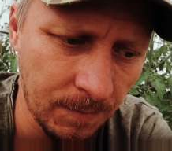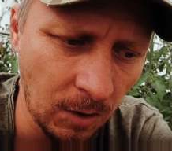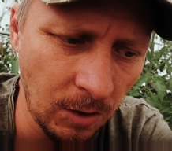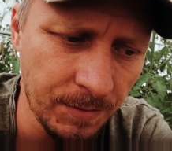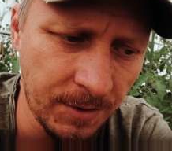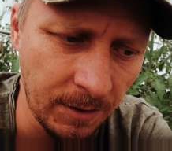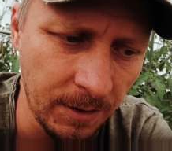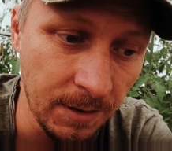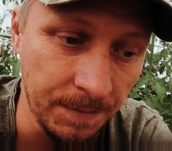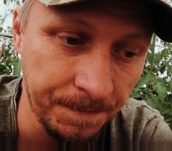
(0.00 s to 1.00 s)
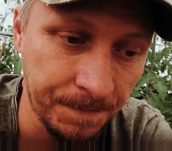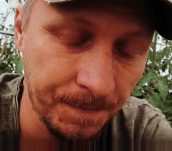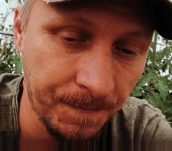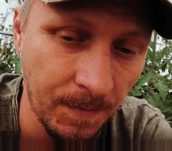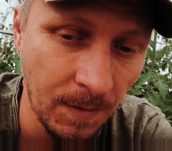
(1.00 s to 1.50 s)
Herbs are good.
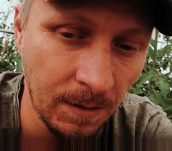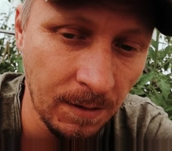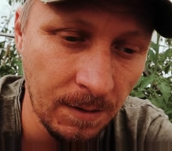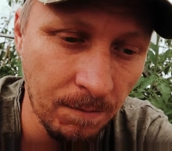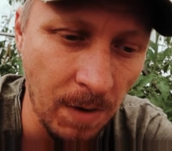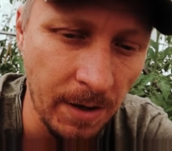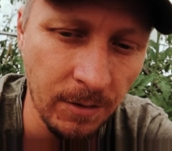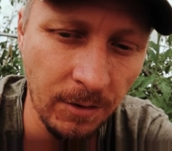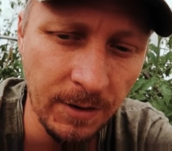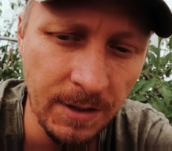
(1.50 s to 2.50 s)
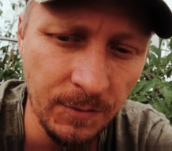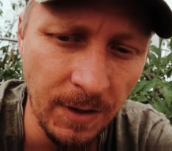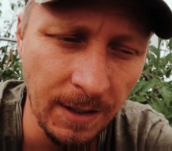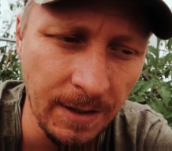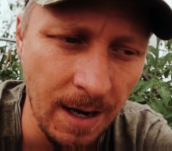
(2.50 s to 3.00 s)
Microgreens, we
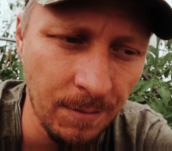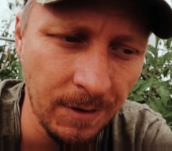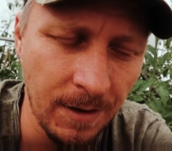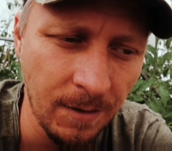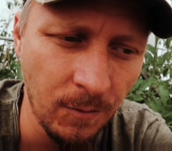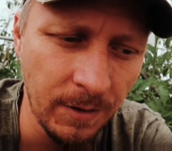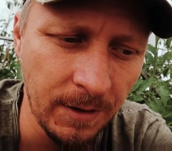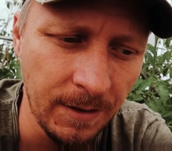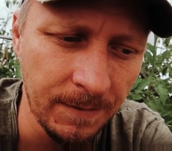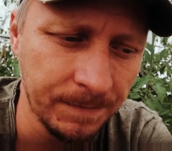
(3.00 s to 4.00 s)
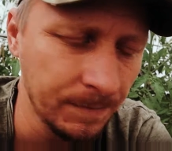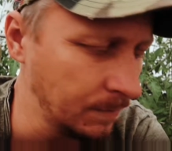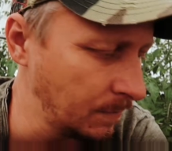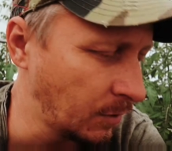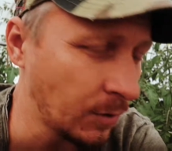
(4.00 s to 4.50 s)
had a neighbor that would
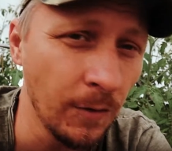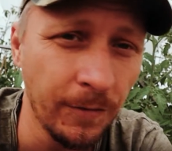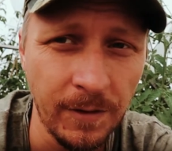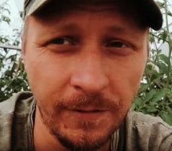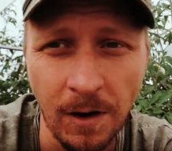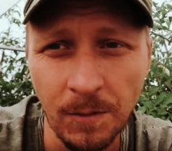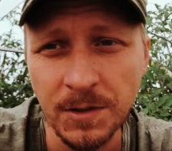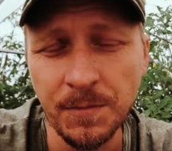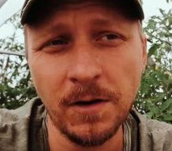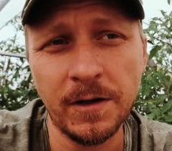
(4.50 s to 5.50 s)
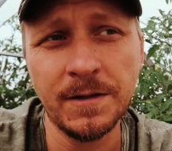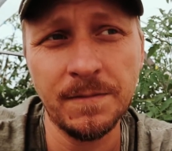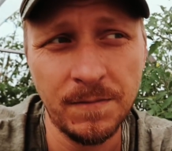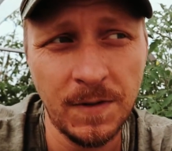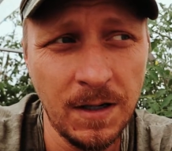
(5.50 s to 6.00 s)
grow for the farmer's market
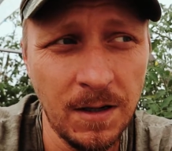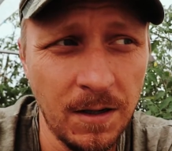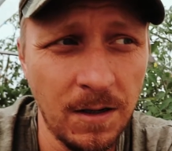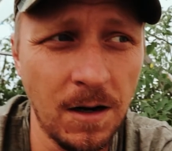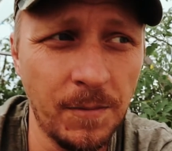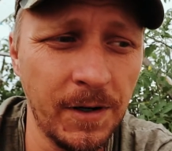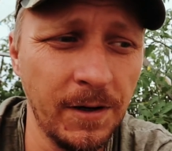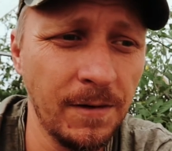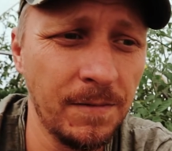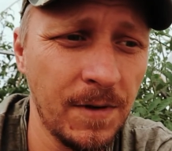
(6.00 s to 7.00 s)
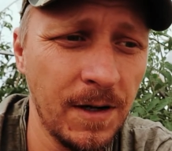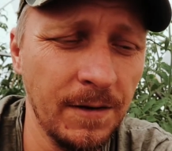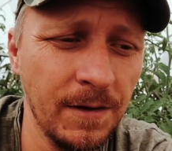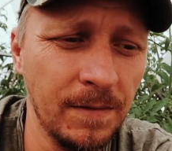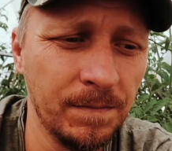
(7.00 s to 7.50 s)
up here,
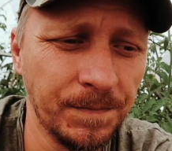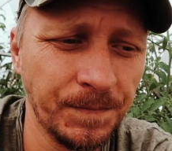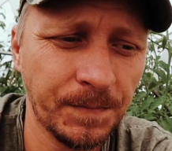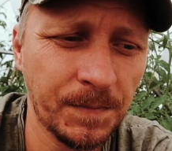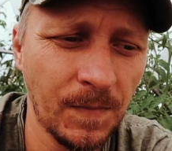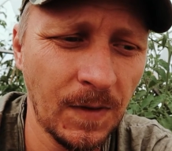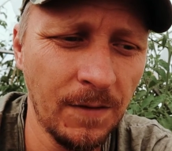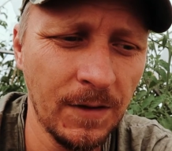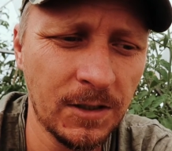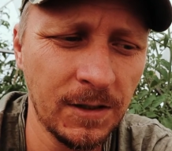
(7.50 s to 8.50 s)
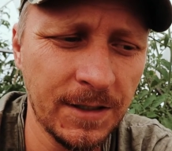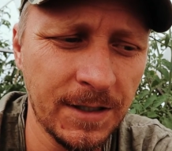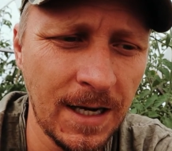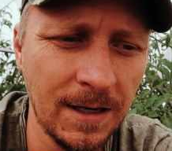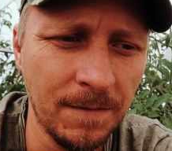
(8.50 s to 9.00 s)
and they eventually
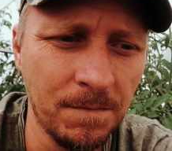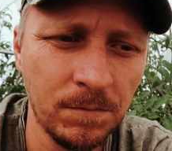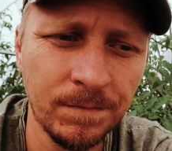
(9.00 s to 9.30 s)
just kind of,